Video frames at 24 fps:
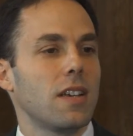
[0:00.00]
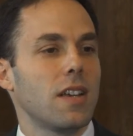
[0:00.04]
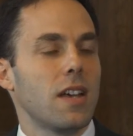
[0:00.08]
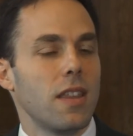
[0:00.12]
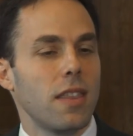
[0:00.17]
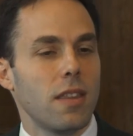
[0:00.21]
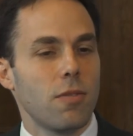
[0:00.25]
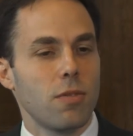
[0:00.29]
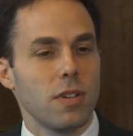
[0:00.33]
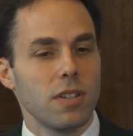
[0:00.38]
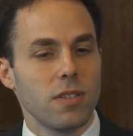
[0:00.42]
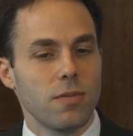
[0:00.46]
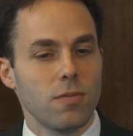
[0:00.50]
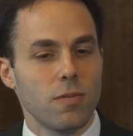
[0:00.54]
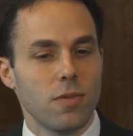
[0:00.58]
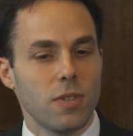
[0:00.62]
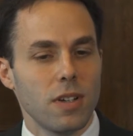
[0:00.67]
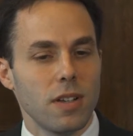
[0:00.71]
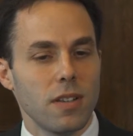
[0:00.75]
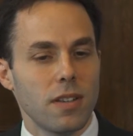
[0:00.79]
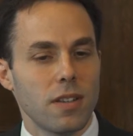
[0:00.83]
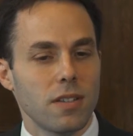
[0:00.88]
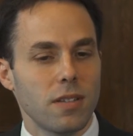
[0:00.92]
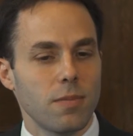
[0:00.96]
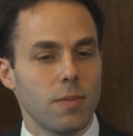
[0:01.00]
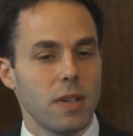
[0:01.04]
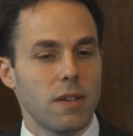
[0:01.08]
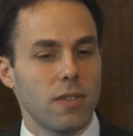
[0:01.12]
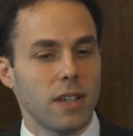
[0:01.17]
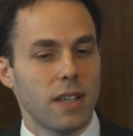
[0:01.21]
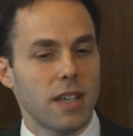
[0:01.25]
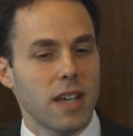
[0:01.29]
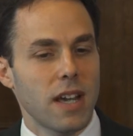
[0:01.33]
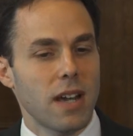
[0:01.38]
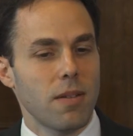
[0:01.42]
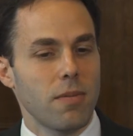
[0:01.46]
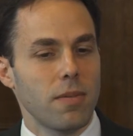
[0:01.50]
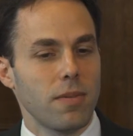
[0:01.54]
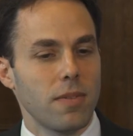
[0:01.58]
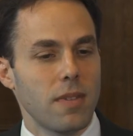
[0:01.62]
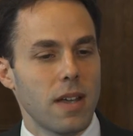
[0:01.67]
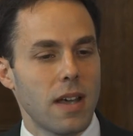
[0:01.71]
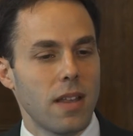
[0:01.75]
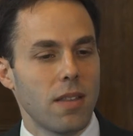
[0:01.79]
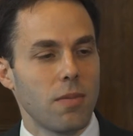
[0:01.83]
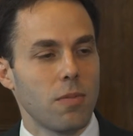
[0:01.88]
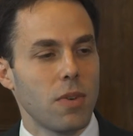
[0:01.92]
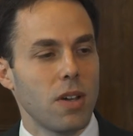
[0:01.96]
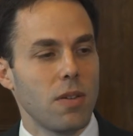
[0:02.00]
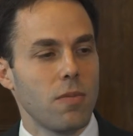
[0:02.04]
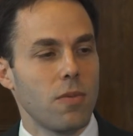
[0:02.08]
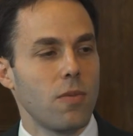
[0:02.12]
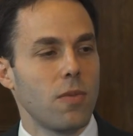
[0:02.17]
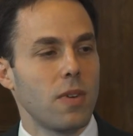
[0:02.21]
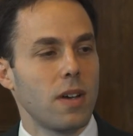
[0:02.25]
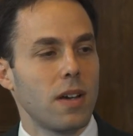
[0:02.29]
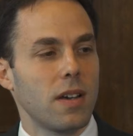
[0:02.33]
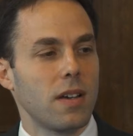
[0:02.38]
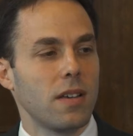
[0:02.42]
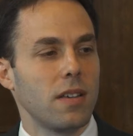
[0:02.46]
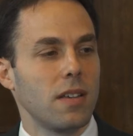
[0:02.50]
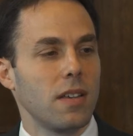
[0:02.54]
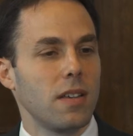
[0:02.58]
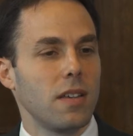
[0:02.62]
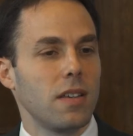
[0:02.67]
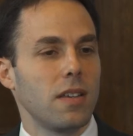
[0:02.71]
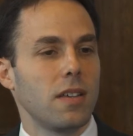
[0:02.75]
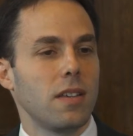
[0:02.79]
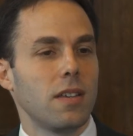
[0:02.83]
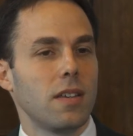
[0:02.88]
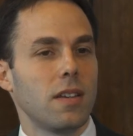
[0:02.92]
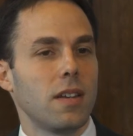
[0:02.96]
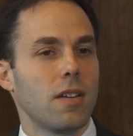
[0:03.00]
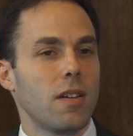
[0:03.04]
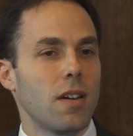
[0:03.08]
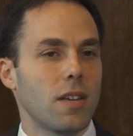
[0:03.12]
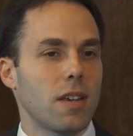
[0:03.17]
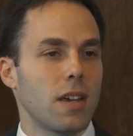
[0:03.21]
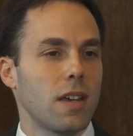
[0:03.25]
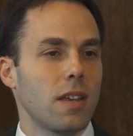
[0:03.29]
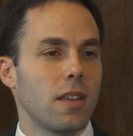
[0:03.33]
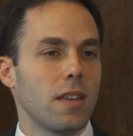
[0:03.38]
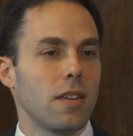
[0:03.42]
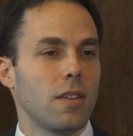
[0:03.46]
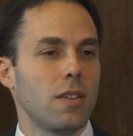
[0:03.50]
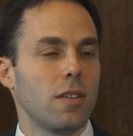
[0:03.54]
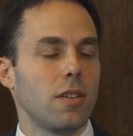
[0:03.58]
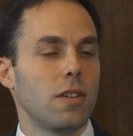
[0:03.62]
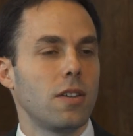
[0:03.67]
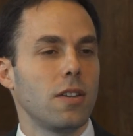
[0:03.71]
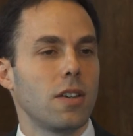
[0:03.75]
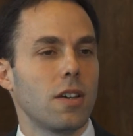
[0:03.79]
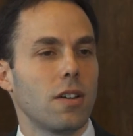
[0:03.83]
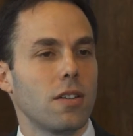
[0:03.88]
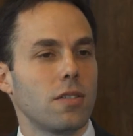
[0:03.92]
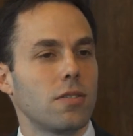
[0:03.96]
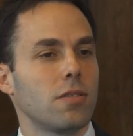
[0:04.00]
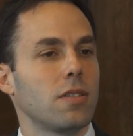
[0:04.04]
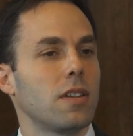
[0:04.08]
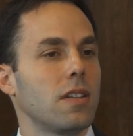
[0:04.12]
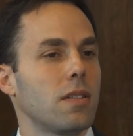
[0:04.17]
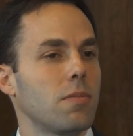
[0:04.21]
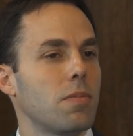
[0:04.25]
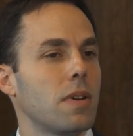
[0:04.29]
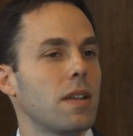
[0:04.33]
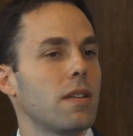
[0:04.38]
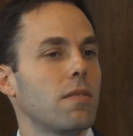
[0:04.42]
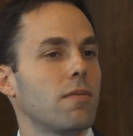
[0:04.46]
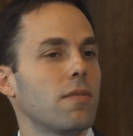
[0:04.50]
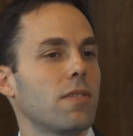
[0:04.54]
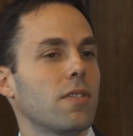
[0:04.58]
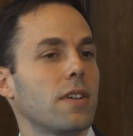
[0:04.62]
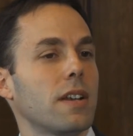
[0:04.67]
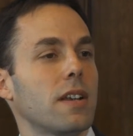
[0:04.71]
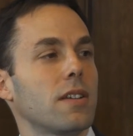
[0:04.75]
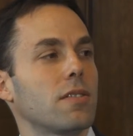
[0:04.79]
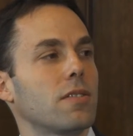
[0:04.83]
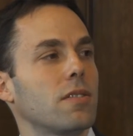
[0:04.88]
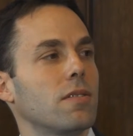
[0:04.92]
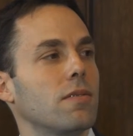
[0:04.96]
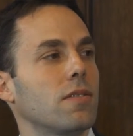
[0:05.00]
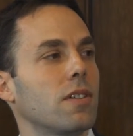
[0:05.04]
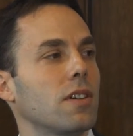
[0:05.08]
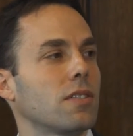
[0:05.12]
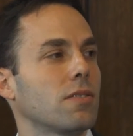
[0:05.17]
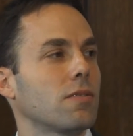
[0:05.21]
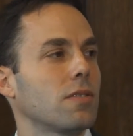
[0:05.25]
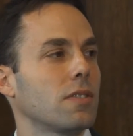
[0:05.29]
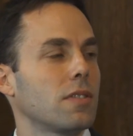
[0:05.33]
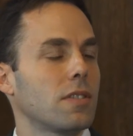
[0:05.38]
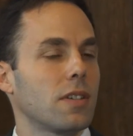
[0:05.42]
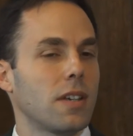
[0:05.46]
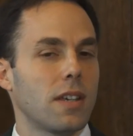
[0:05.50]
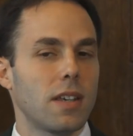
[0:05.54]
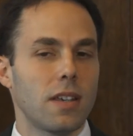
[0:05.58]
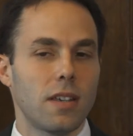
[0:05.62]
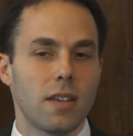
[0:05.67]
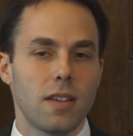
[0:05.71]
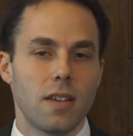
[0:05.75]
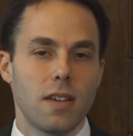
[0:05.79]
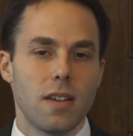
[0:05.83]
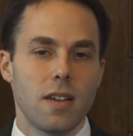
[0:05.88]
And there's a bit of a gap at the moment where, you can go to an independent financial advisor and take,